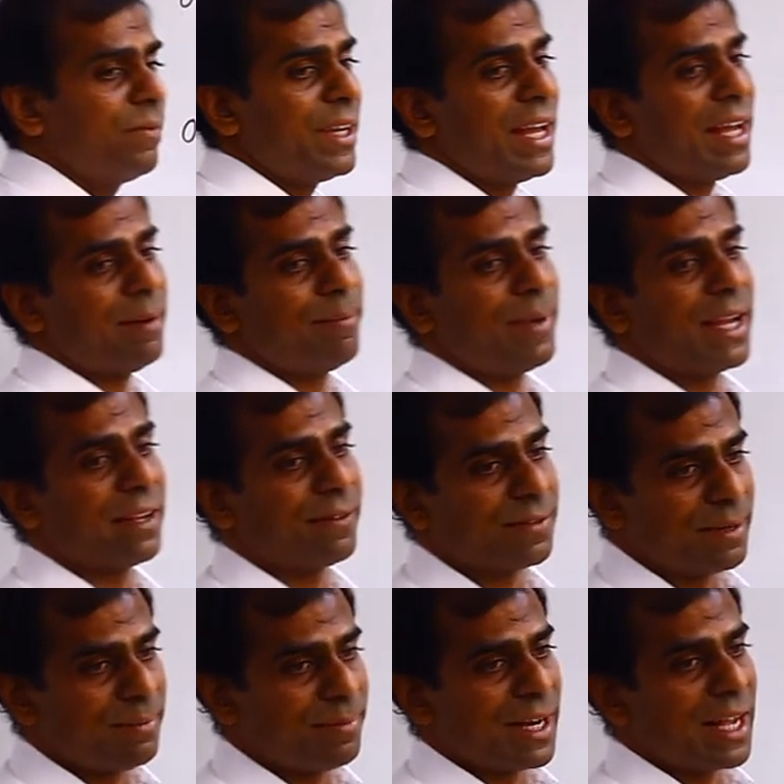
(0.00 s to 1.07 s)
we are buying
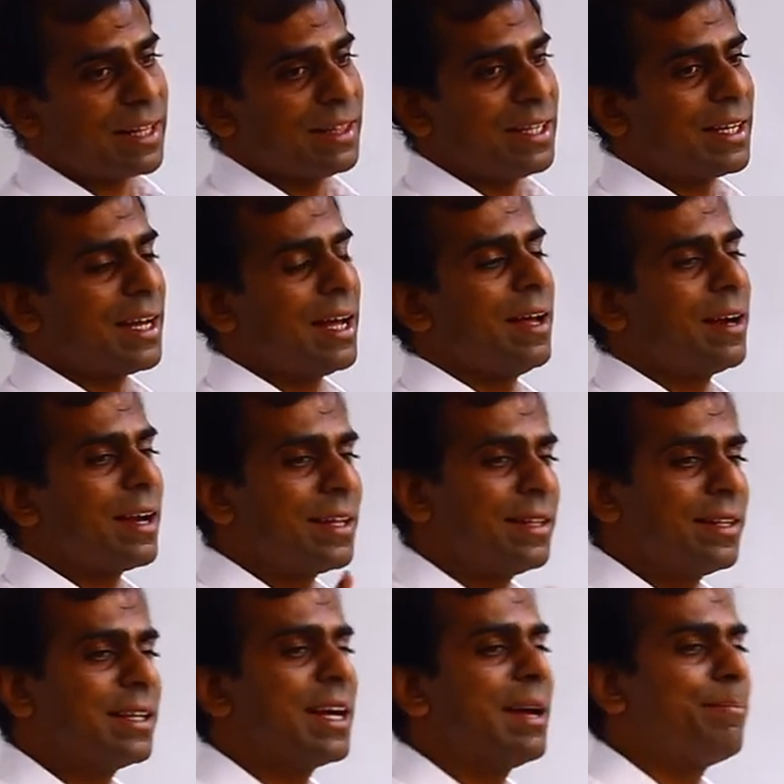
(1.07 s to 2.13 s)
from Radhika.
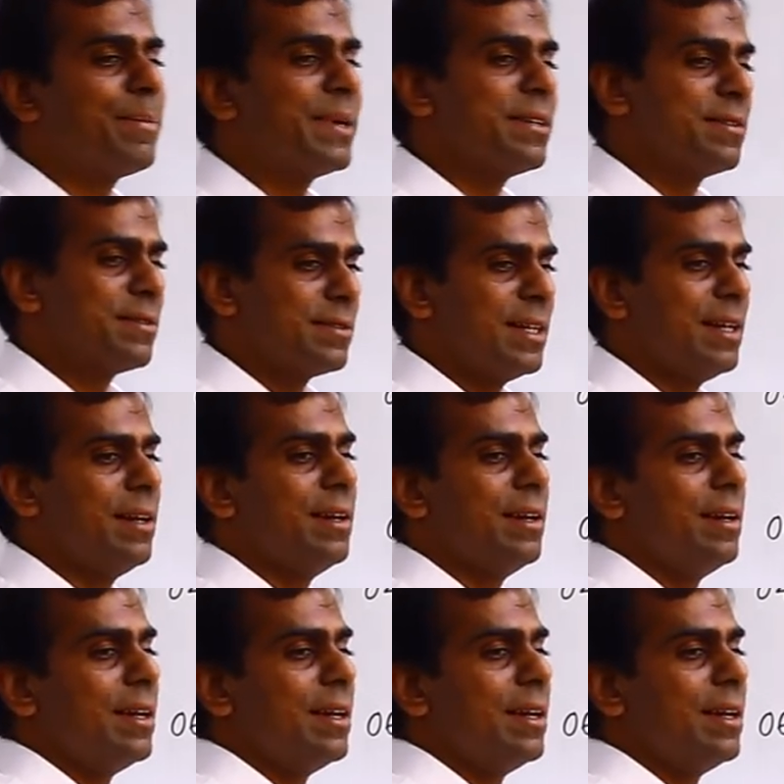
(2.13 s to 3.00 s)
Radhika personal